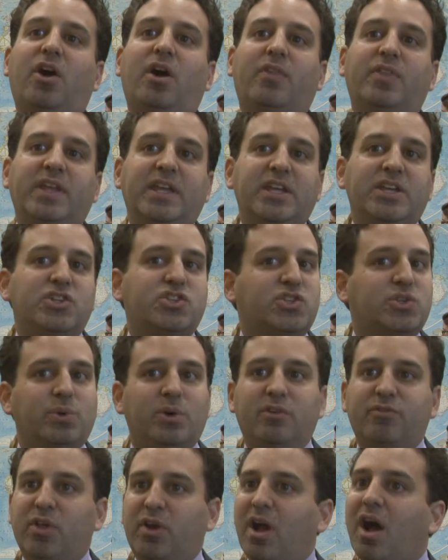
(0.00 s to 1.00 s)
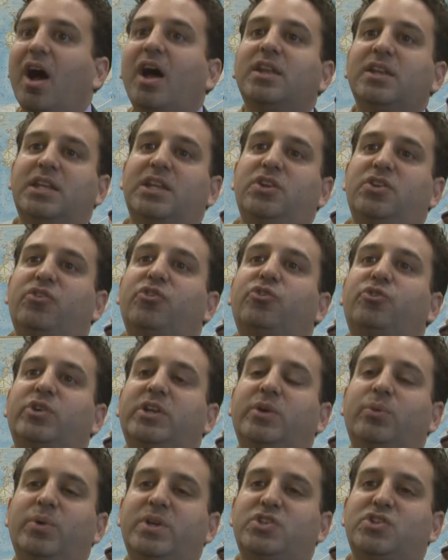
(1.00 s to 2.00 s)
on the issue of the cotton
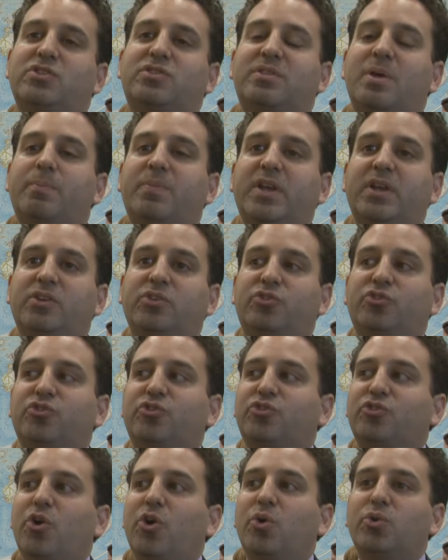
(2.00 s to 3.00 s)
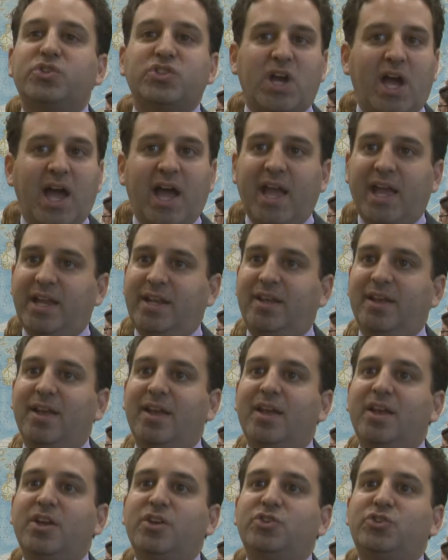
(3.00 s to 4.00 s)
industry, which is something so tied
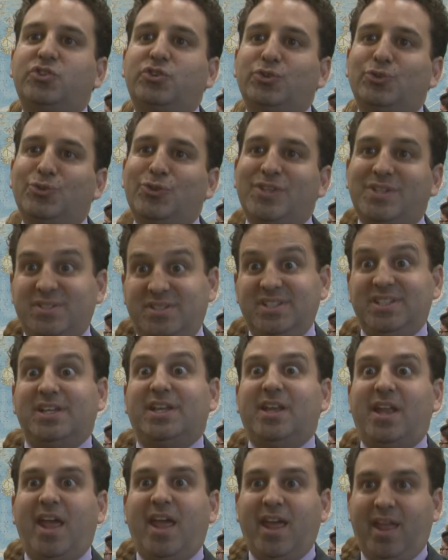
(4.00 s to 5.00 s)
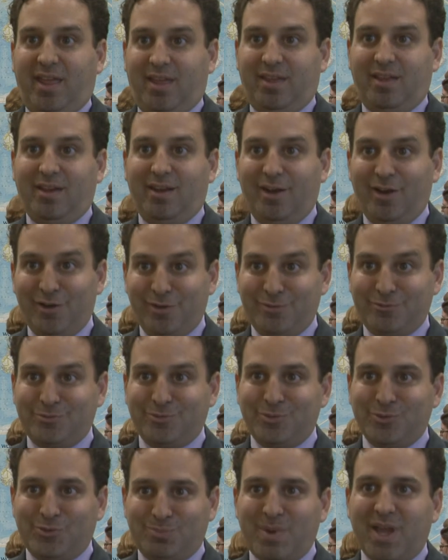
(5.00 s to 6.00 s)
to the DNA of
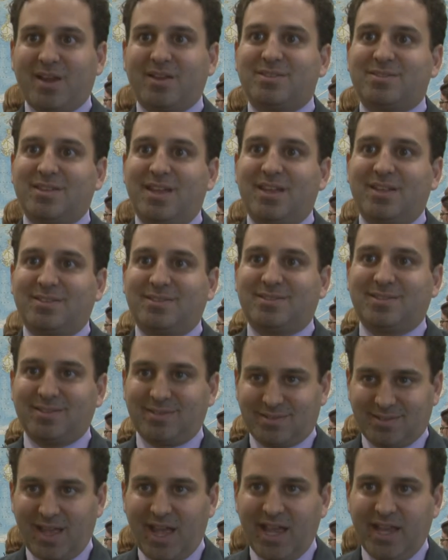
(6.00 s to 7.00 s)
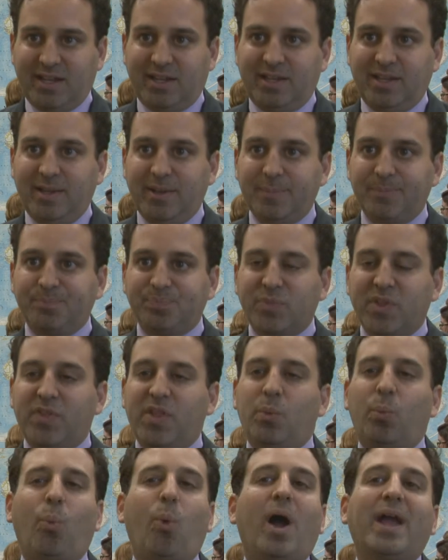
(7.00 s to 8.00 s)
Uzbekistan's society,
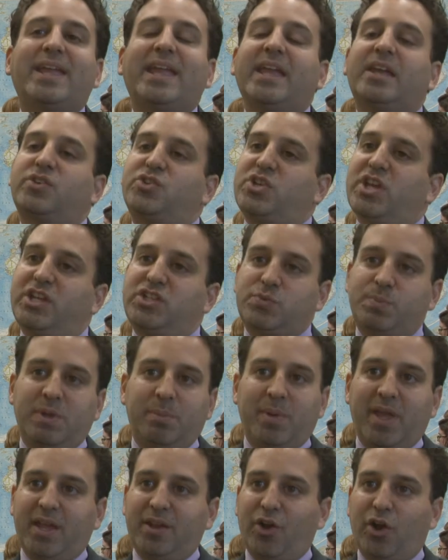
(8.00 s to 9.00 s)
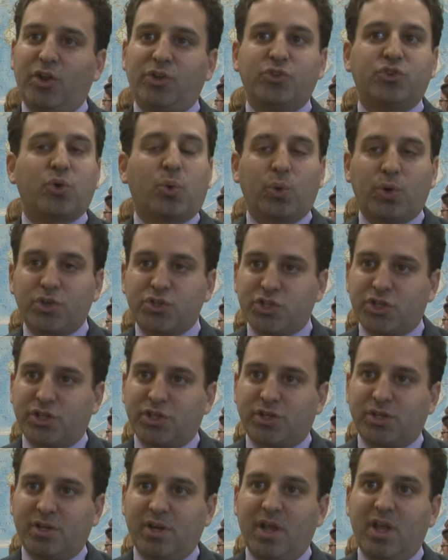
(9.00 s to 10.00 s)
then why can't change be made on
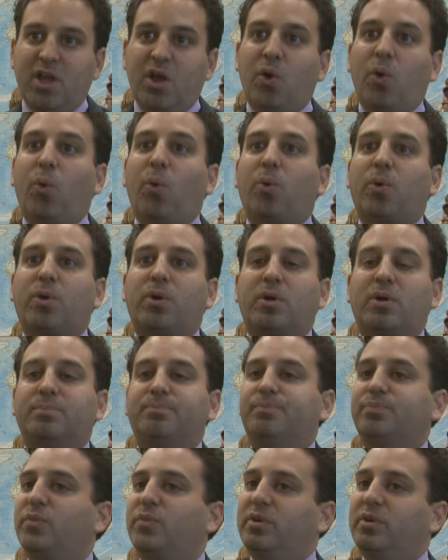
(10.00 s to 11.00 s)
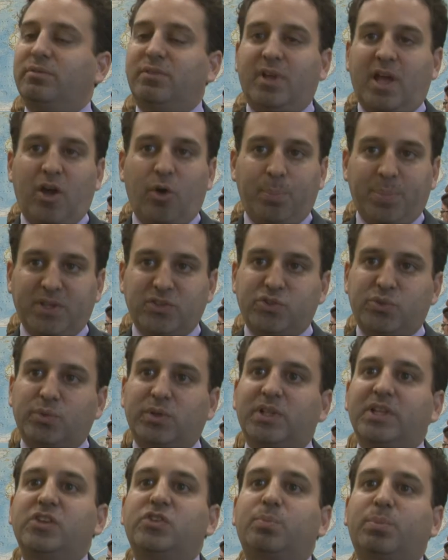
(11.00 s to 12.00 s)
torture or helping to
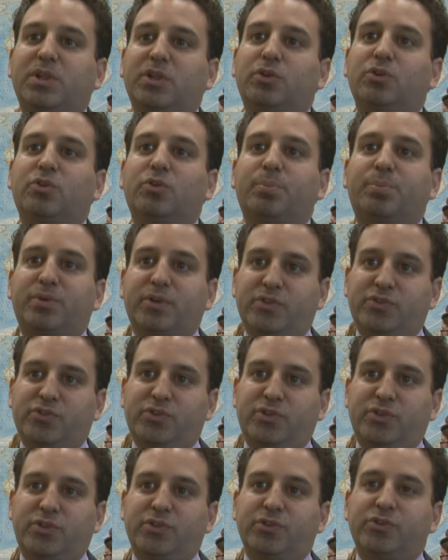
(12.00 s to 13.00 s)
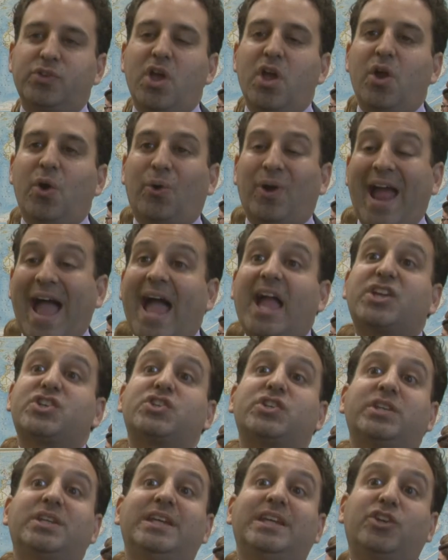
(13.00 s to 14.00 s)
release political prisoners or
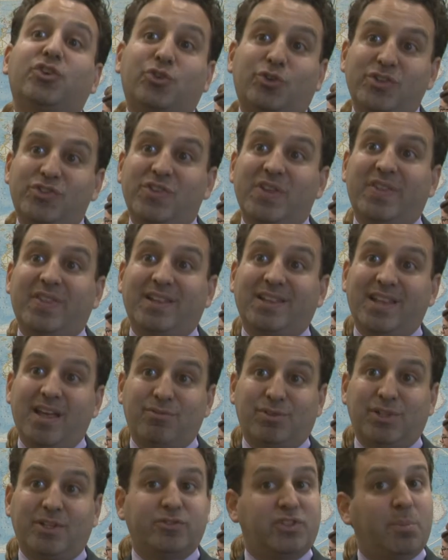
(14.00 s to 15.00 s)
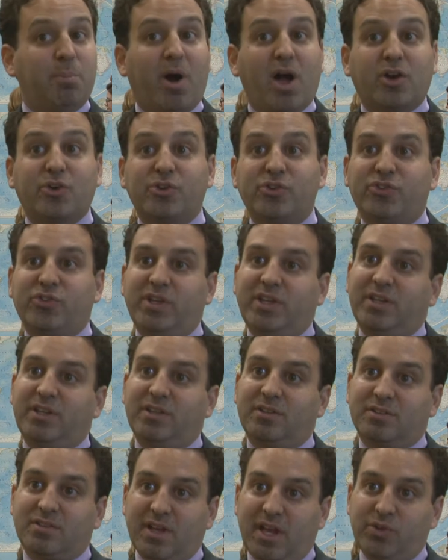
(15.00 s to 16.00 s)
actually increasing the level of democracy
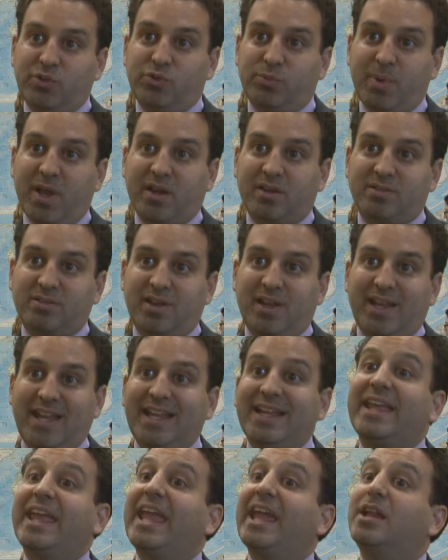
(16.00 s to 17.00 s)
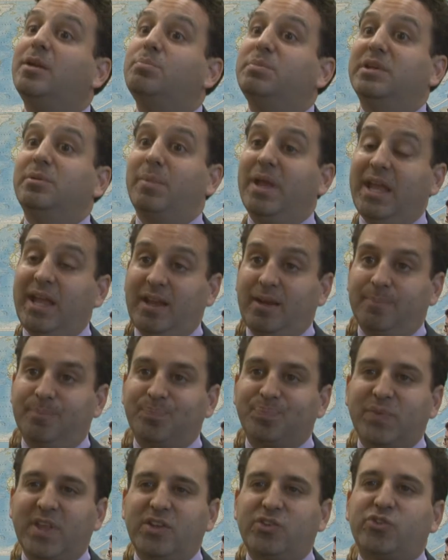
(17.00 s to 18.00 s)
inside Uzbekistan? It can be made.
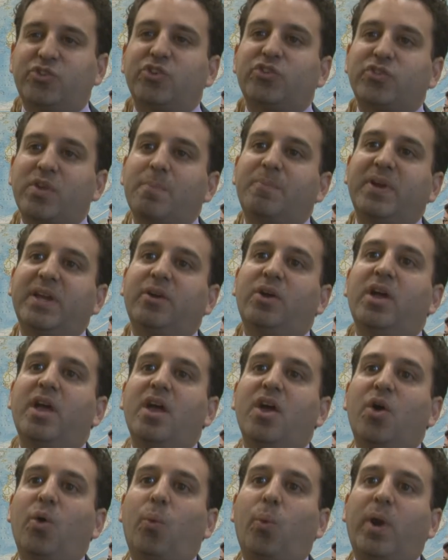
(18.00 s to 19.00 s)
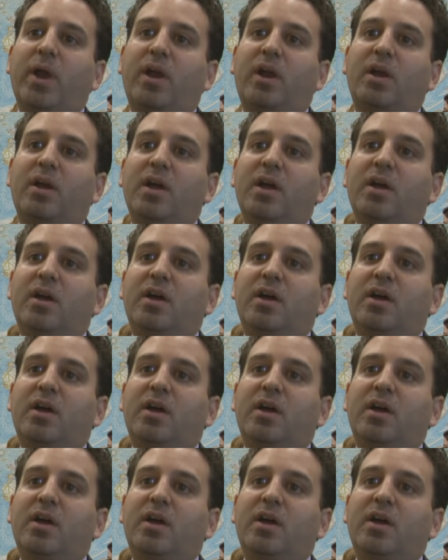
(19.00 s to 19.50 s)
It's just something where